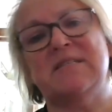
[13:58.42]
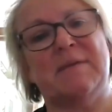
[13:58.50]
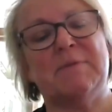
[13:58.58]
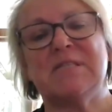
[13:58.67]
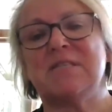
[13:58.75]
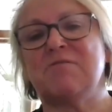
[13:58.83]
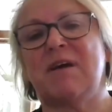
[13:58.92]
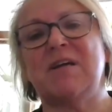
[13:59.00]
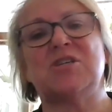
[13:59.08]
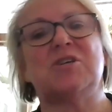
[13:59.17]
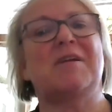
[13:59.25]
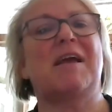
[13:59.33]

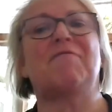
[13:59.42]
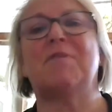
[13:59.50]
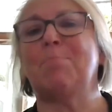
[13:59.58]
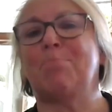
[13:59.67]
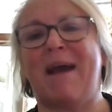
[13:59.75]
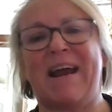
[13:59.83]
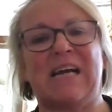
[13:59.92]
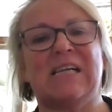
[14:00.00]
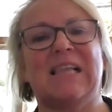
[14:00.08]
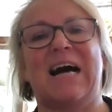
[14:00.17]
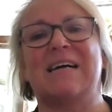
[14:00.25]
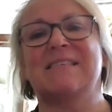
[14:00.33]
demonstration, every prac
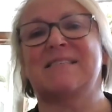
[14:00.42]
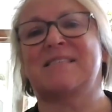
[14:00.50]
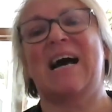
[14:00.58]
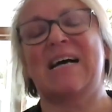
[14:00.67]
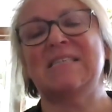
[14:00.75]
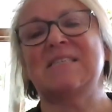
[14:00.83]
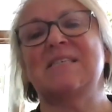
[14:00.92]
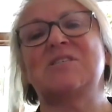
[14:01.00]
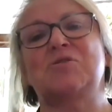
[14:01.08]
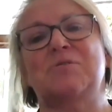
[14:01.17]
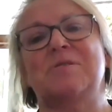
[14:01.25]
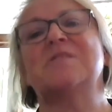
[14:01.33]
class, ask the
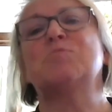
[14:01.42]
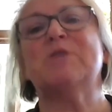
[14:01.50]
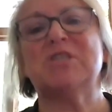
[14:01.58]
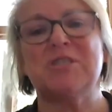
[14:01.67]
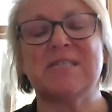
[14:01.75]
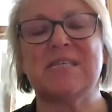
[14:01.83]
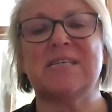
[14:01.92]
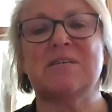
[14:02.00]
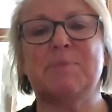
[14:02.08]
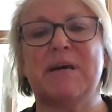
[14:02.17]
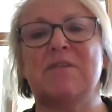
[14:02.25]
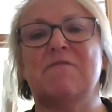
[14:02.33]
students, which is the
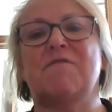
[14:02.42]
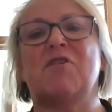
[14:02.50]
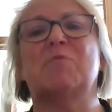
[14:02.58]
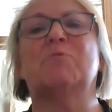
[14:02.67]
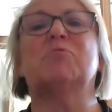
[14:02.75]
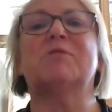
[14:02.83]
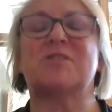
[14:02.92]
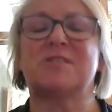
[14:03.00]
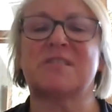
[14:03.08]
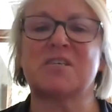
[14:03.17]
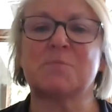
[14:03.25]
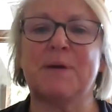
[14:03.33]
independent variable, which
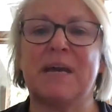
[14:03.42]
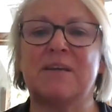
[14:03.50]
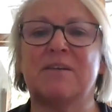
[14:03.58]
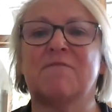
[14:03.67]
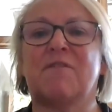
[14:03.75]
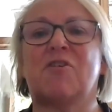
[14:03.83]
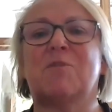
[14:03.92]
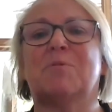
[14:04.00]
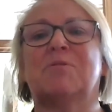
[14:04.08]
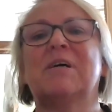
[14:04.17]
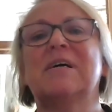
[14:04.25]
is the dependent variable.